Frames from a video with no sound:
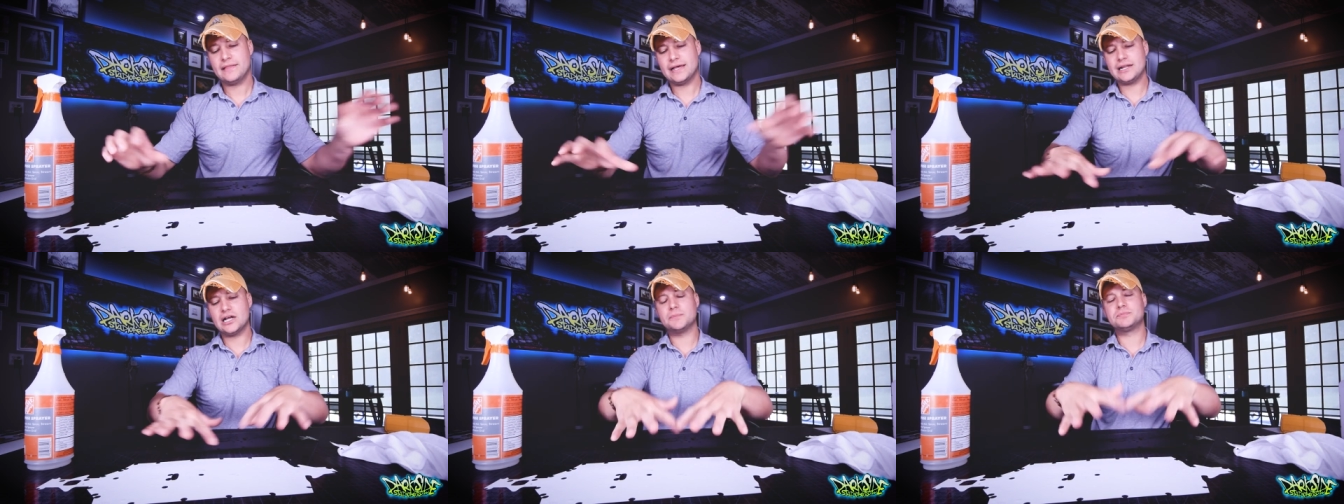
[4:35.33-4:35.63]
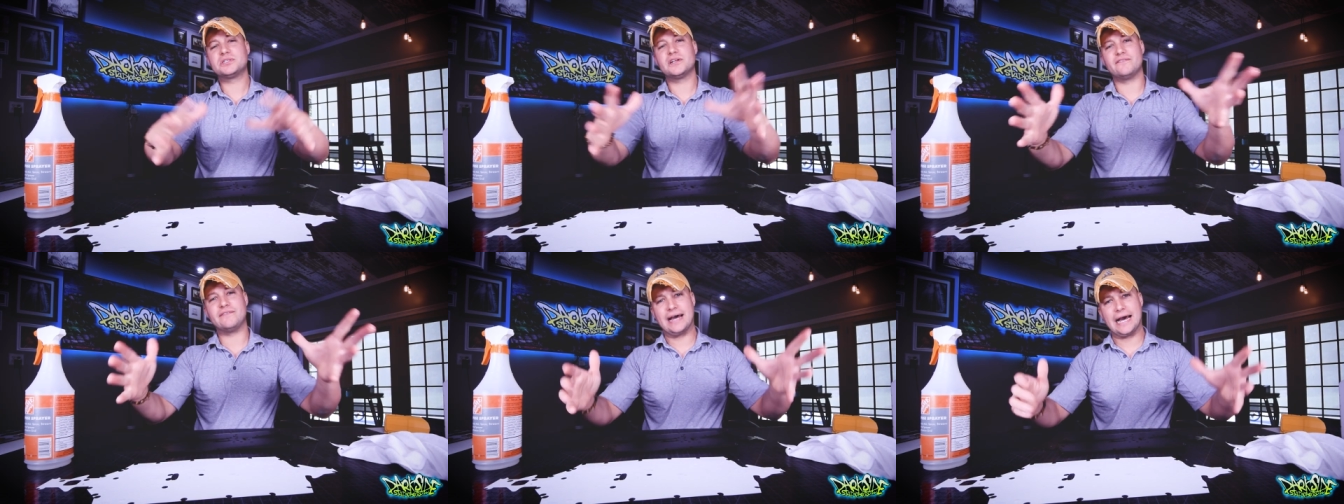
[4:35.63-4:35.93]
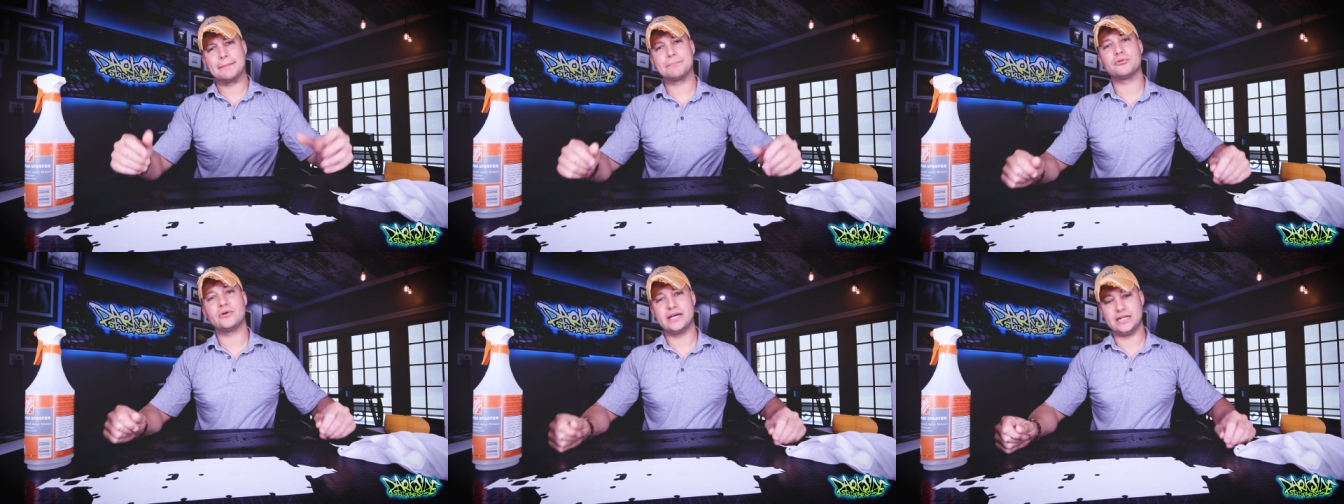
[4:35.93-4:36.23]
That helps it
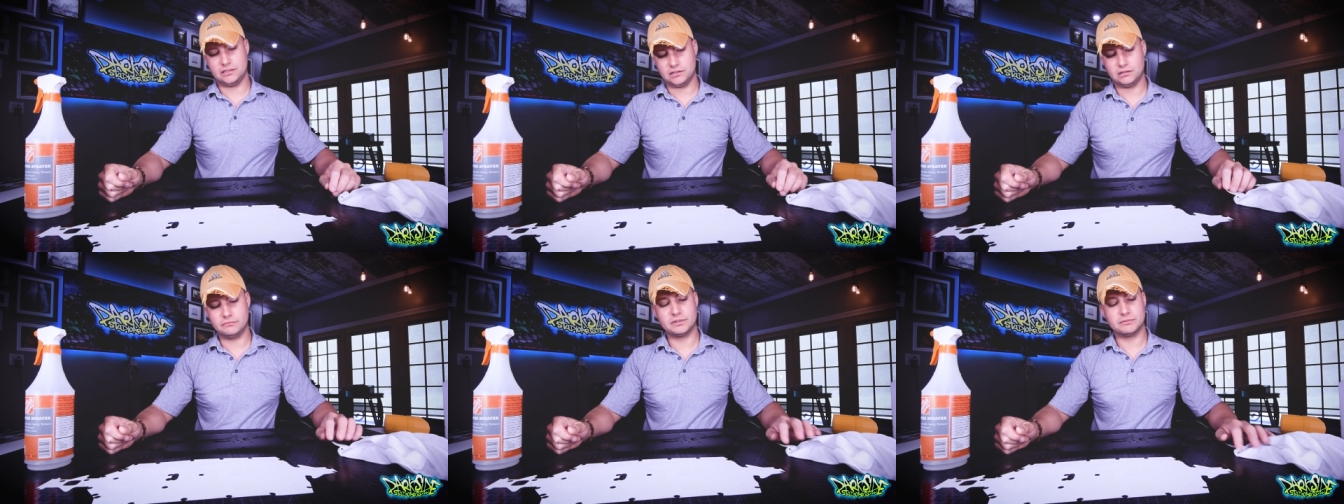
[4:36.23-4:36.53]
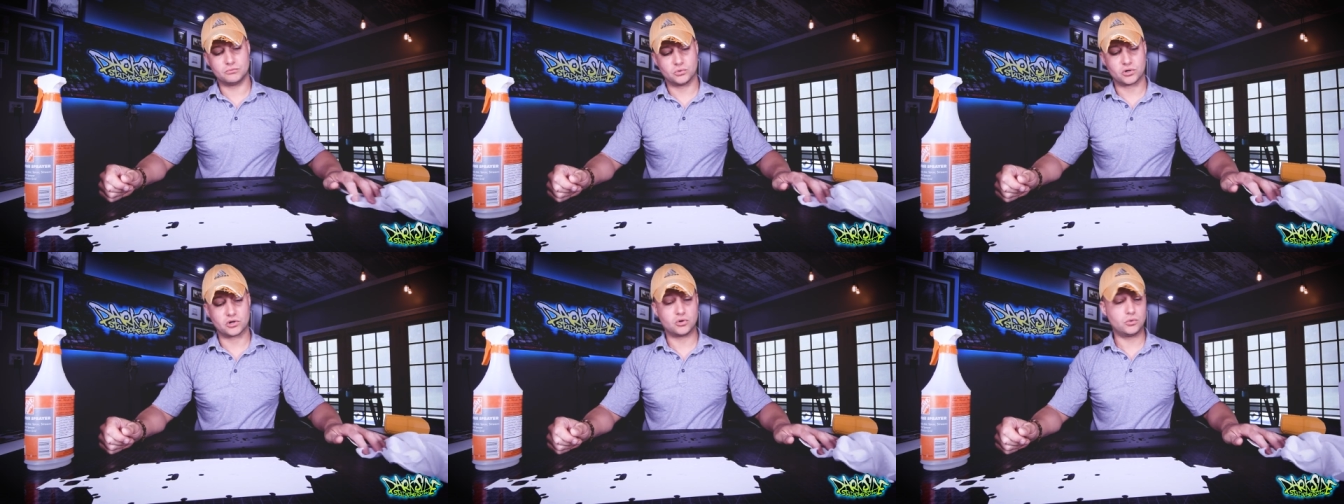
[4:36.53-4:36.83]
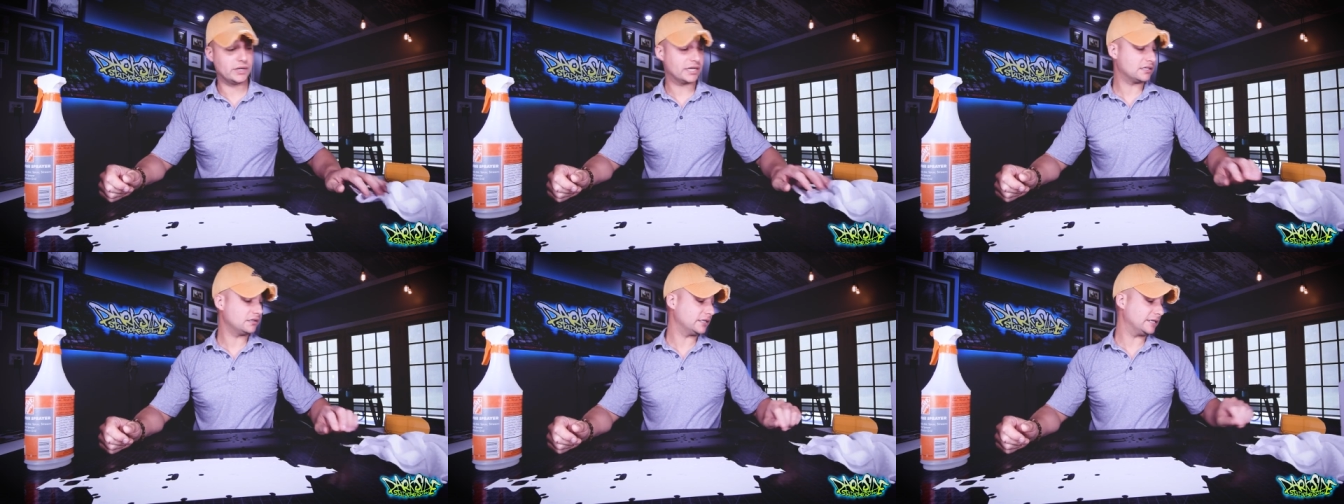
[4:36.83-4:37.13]
evaporate a little bit more
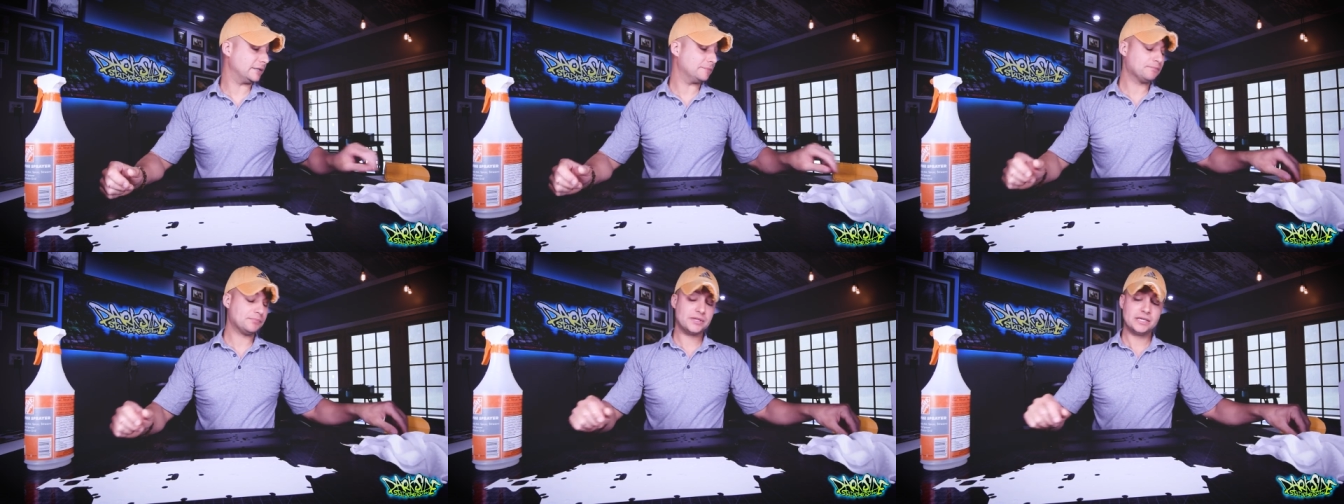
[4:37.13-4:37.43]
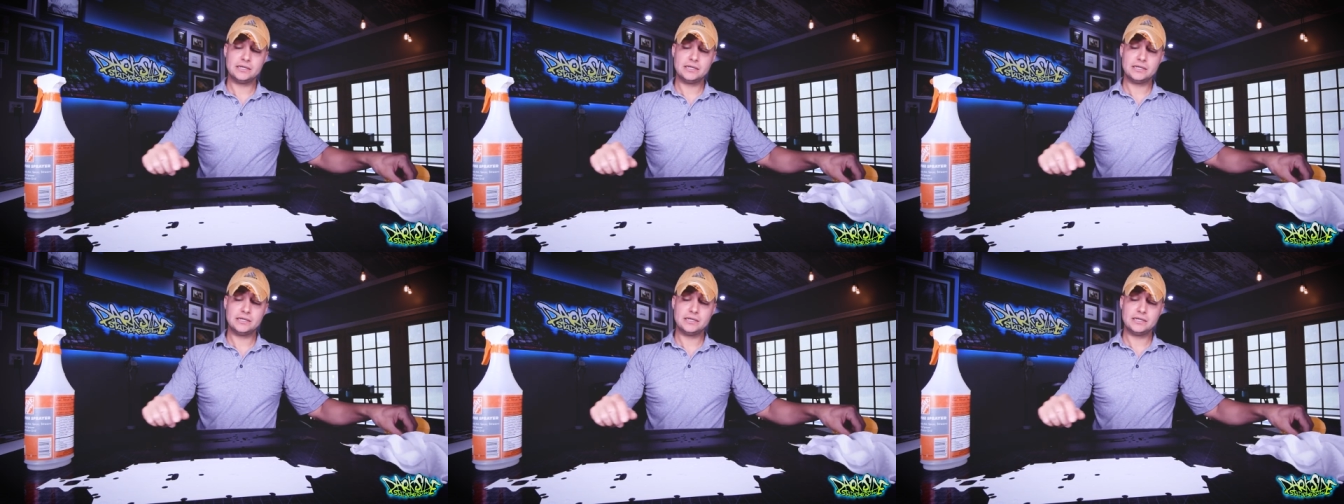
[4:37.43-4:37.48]
quickly.